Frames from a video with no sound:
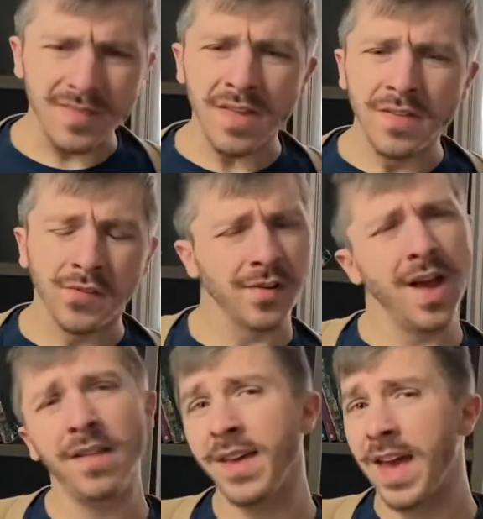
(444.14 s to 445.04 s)
these are
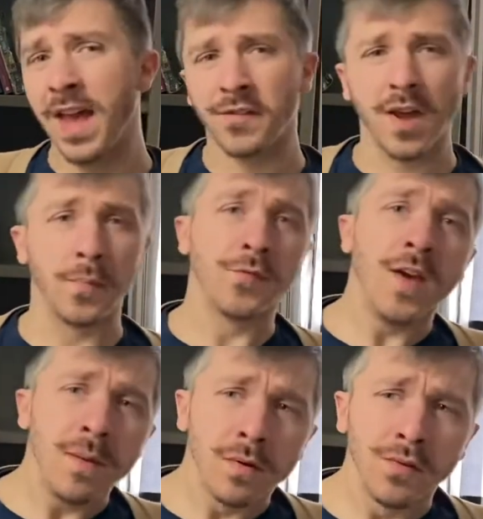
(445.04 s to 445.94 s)
not like Aesop's
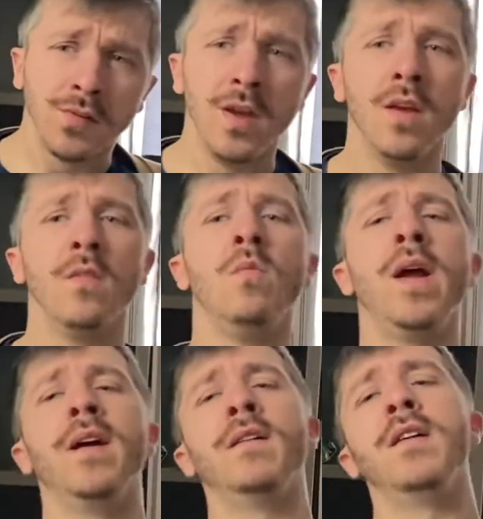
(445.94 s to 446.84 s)
fables,
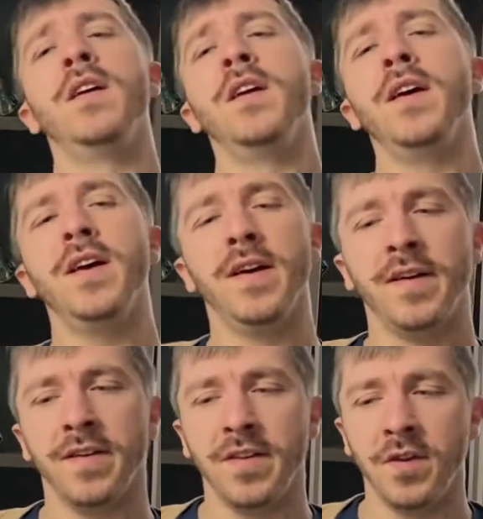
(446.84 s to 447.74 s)
where
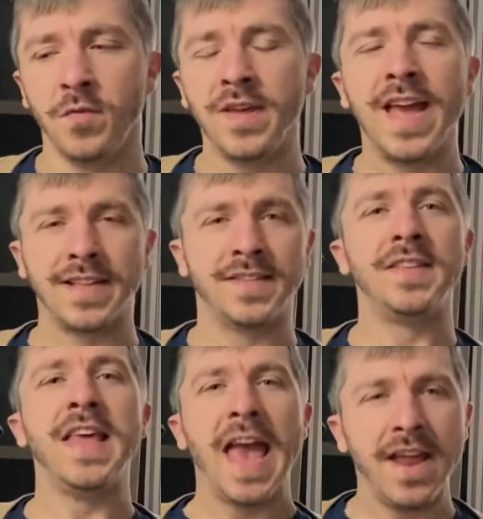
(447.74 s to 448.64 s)
you get to
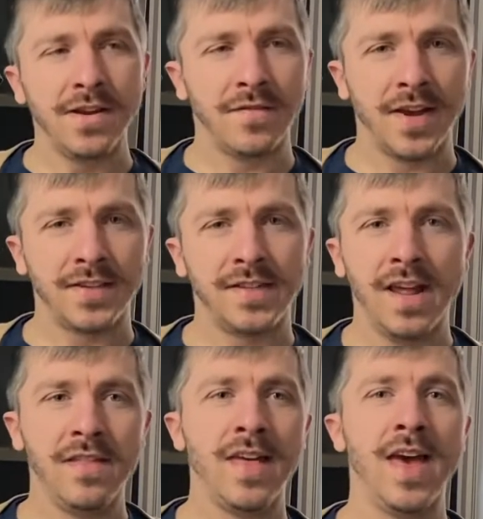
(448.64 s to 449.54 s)
the end of it,
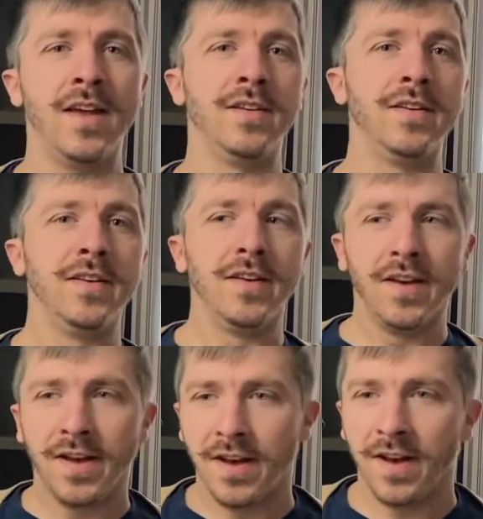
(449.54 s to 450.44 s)
and then
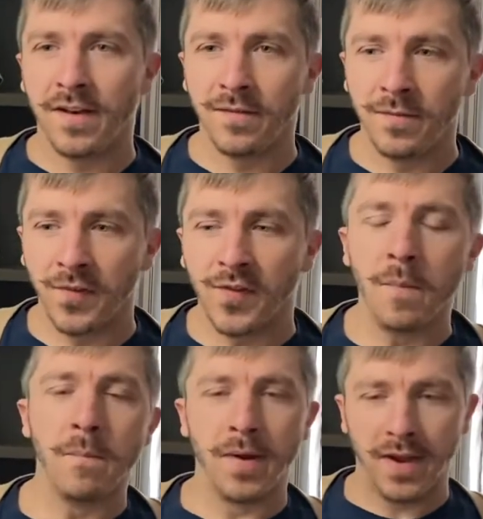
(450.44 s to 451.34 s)

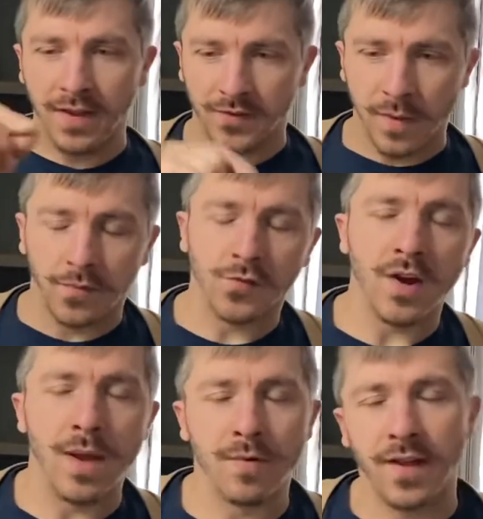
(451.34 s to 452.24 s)
somebody, some
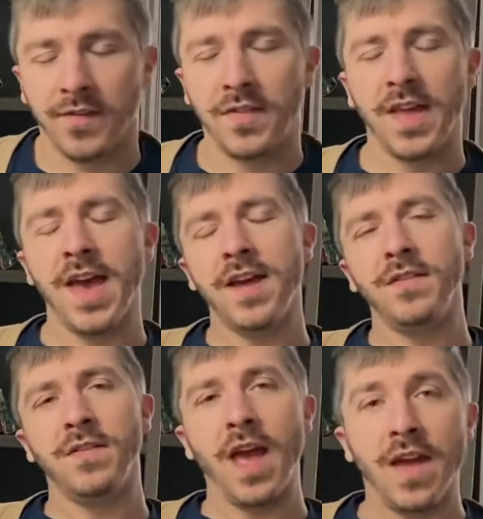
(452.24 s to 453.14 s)
scribe writes in the
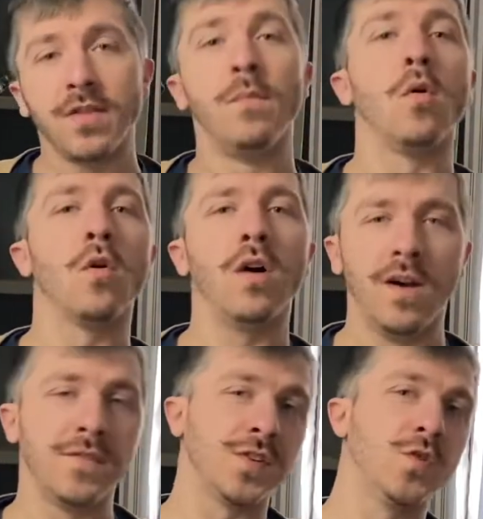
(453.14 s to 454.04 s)
end, and the moral
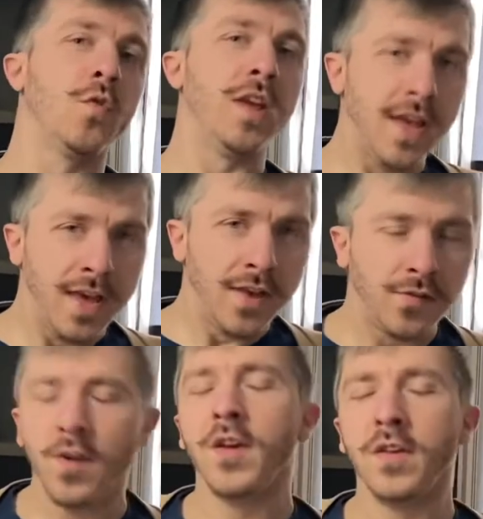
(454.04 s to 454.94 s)
of the story
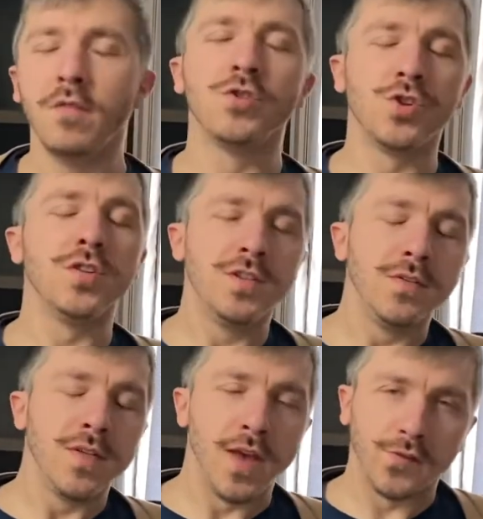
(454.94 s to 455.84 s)
is, you should do
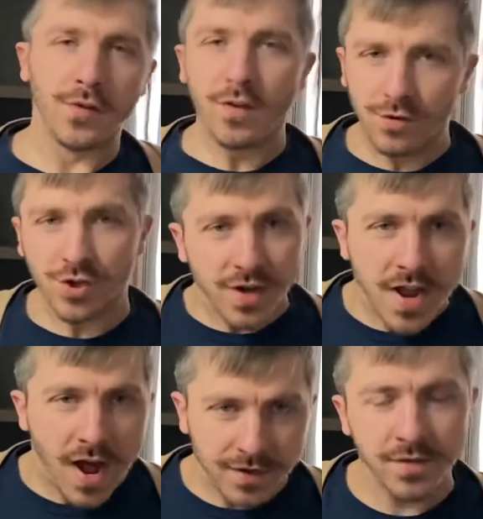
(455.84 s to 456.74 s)
this, or you should
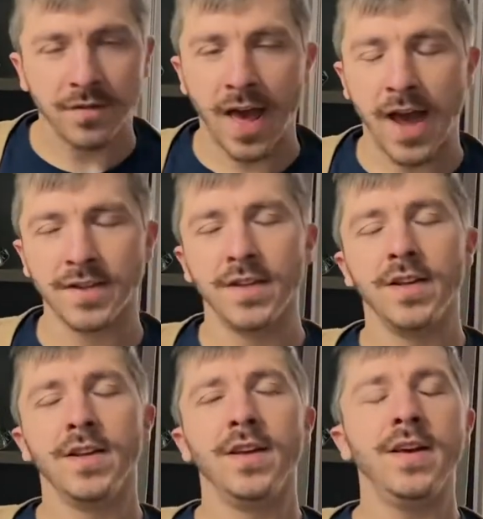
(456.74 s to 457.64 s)
not do that.
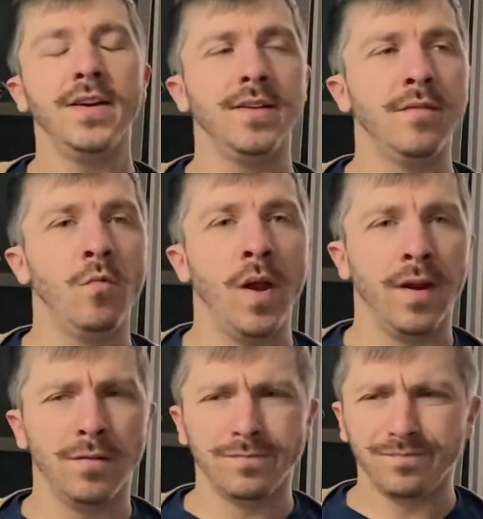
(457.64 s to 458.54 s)

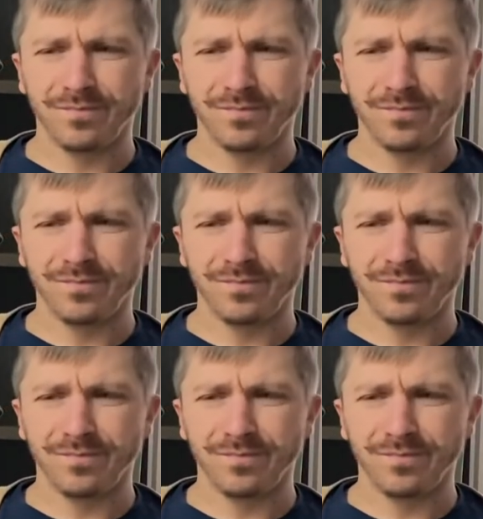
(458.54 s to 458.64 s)
Where